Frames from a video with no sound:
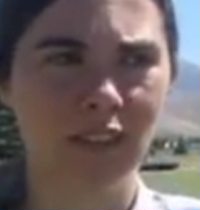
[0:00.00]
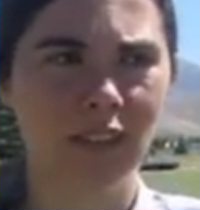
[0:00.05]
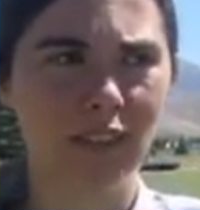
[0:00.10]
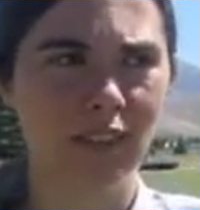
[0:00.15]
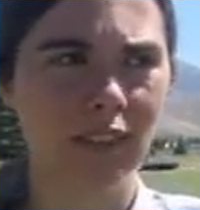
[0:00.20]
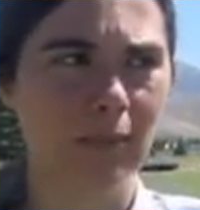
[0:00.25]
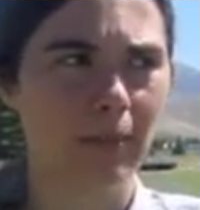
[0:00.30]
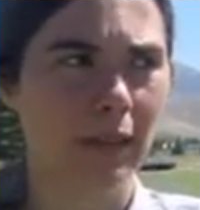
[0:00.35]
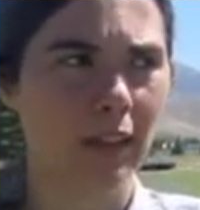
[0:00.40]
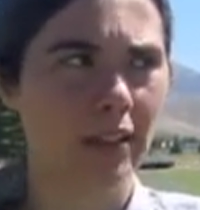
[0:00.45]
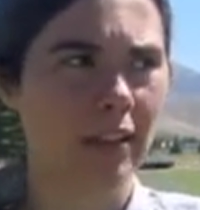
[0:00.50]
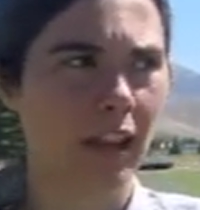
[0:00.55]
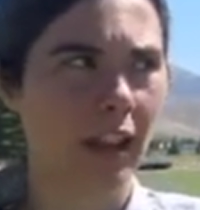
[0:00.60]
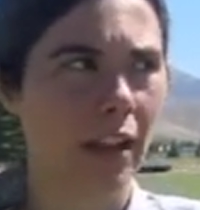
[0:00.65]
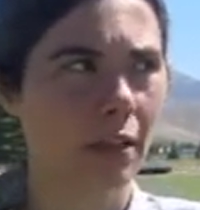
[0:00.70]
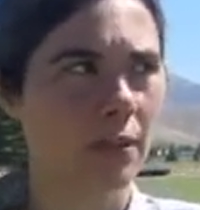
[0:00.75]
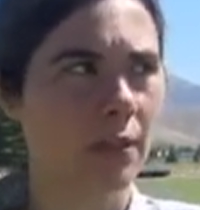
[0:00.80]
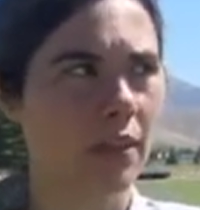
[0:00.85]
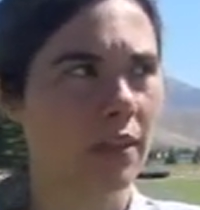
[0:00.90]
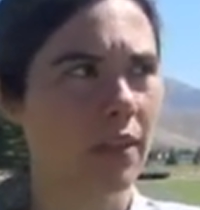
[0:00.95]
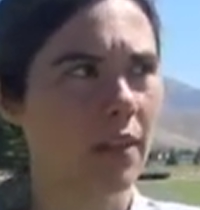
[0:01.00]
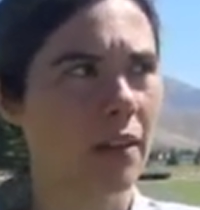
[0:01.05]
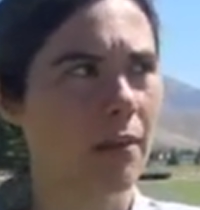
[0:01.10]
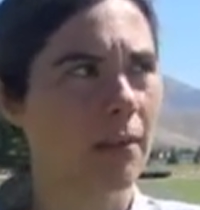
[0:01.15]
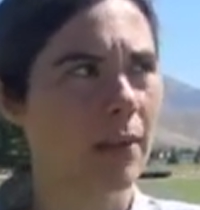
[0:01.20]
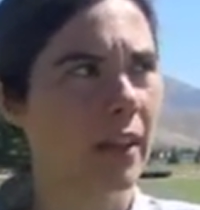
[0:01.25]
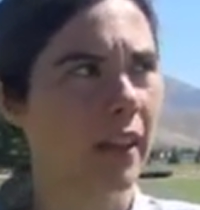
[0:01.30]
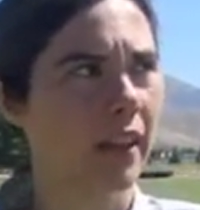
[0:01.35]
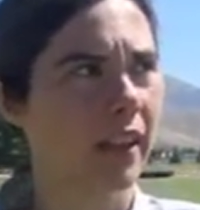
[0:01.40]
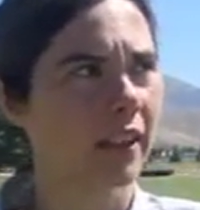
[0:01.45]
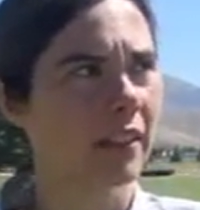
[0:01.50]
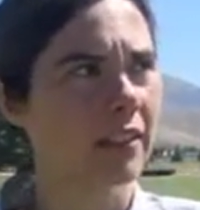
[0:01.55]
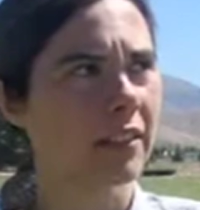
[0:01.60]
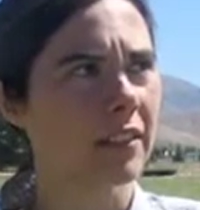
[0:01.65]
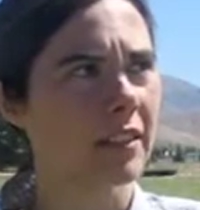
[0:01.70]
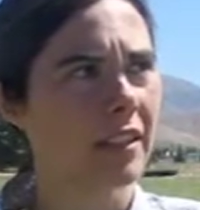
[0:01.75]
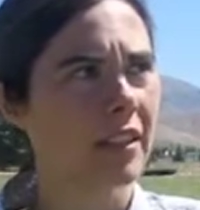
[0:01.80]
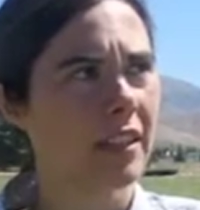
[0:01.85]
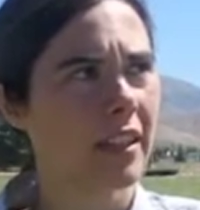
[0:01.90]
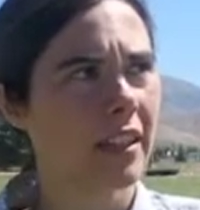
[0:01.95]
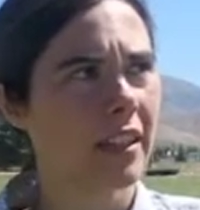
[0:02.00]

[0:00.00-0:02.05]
just spend time with them and